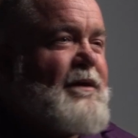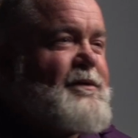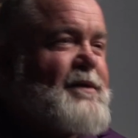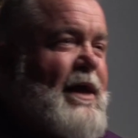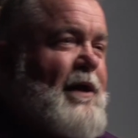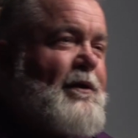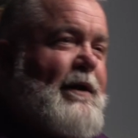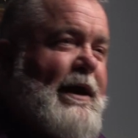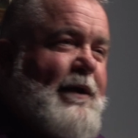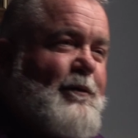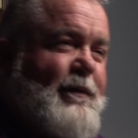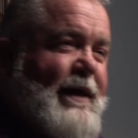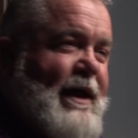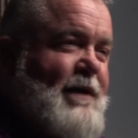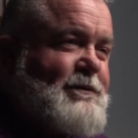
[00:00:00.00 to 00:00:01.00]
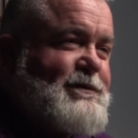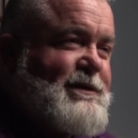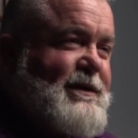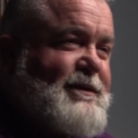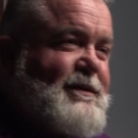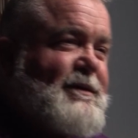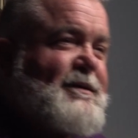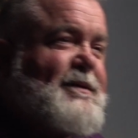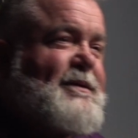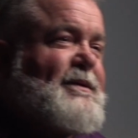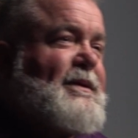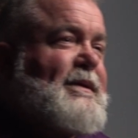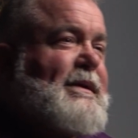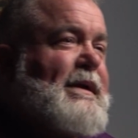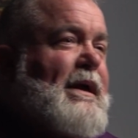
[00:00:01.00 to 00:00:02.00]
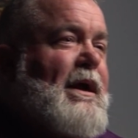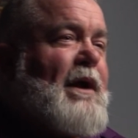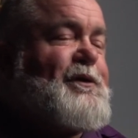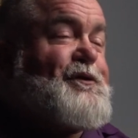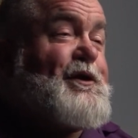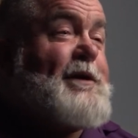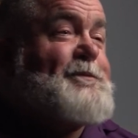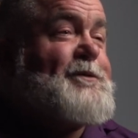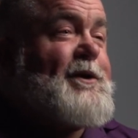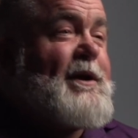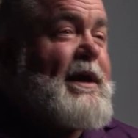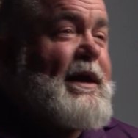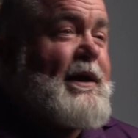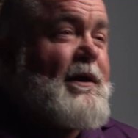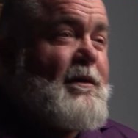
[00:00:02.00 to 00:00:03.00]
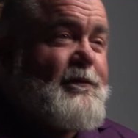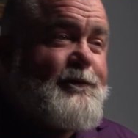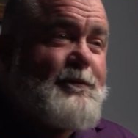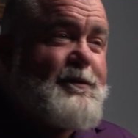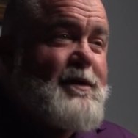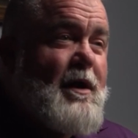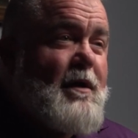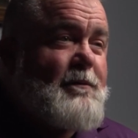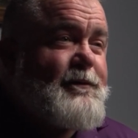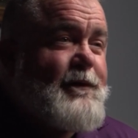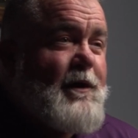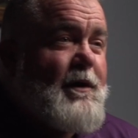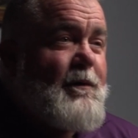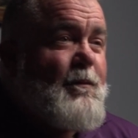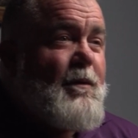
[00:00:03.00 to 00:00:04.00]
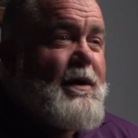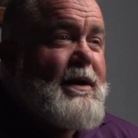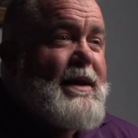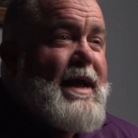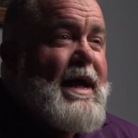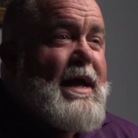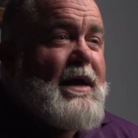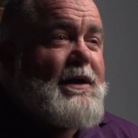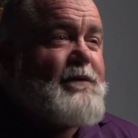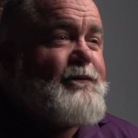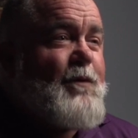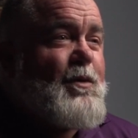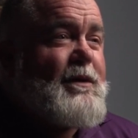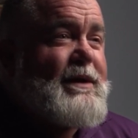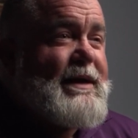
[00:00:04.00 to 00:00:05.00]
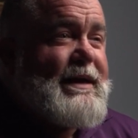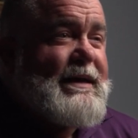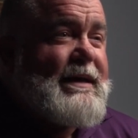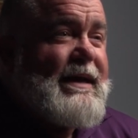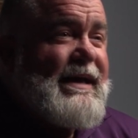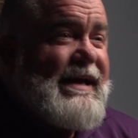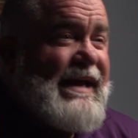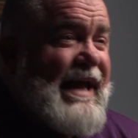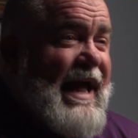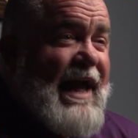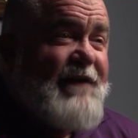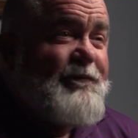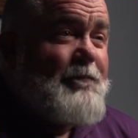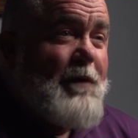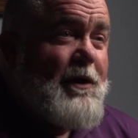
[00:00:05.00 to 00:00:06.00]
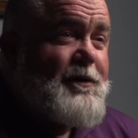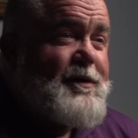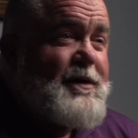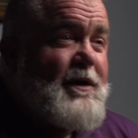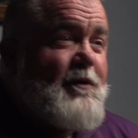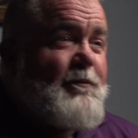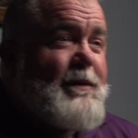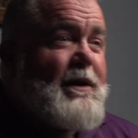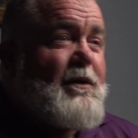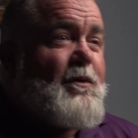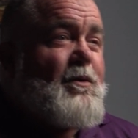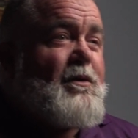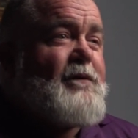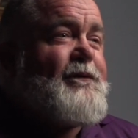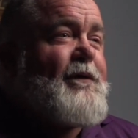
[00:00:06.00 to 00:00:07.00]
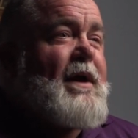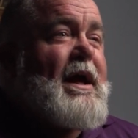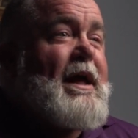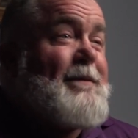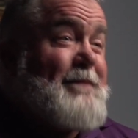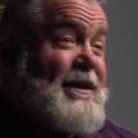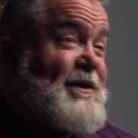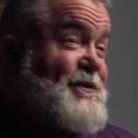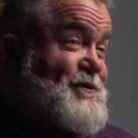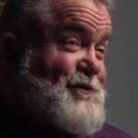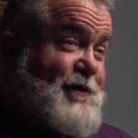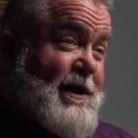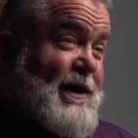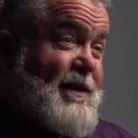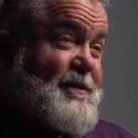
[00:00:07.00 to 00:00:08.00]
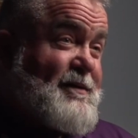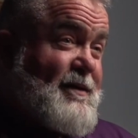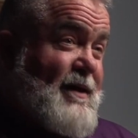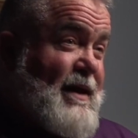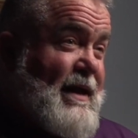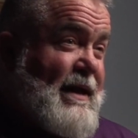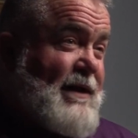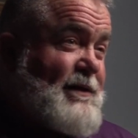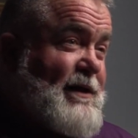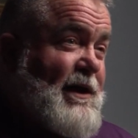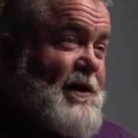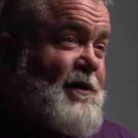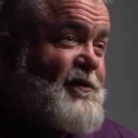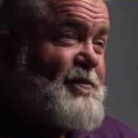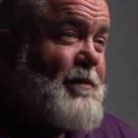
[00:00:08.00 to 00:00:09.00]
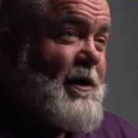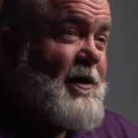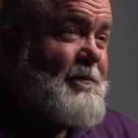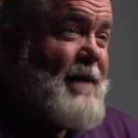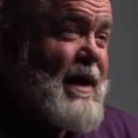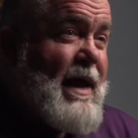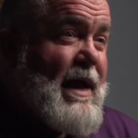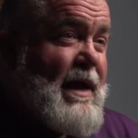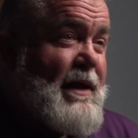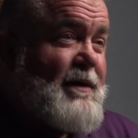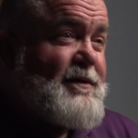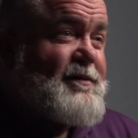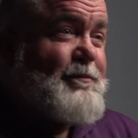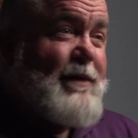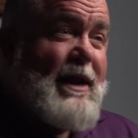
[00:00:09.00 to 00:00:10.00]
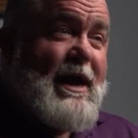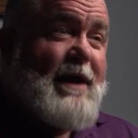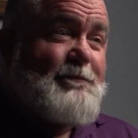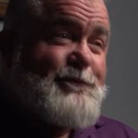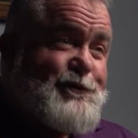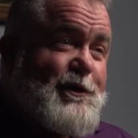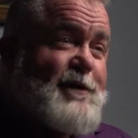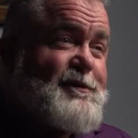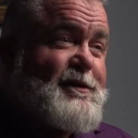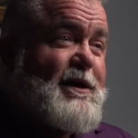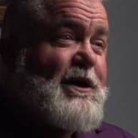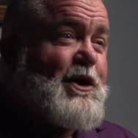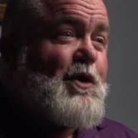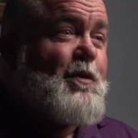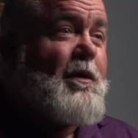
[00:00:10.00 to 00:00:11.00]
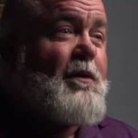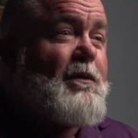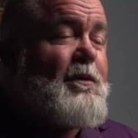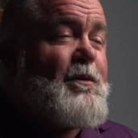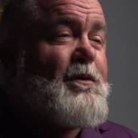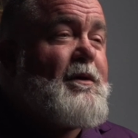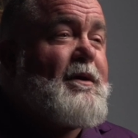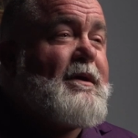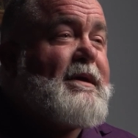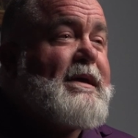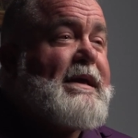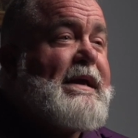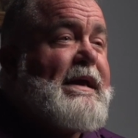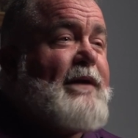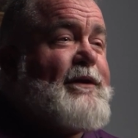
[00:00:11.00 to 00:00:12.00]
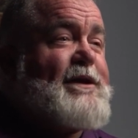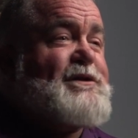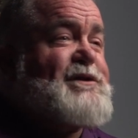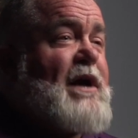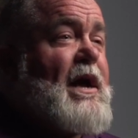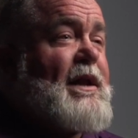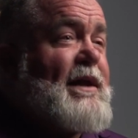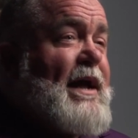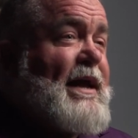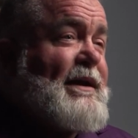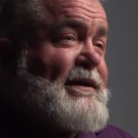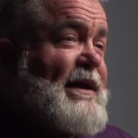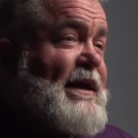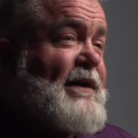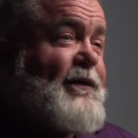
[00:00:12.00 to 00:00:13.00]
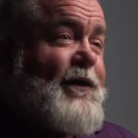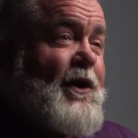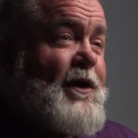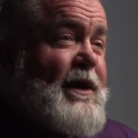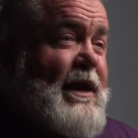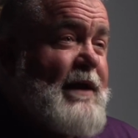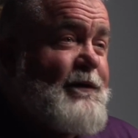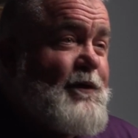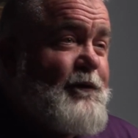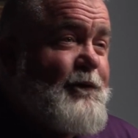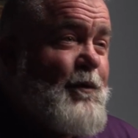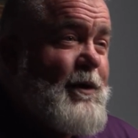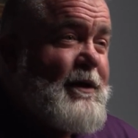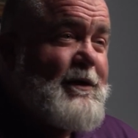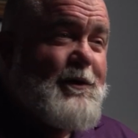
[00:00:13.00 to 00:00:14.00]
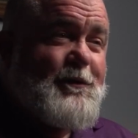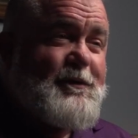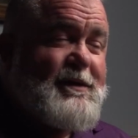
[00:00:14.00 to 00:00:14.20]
Saturday without Jesus. Our scripture today comes from Psalms thirty-one, nine and fourteen. Have mercy on me, Lord, for I am in distress. Tears blur my eyes, but I am trusting you, O Lord. Then John nineteen, thirty-eight through forty-two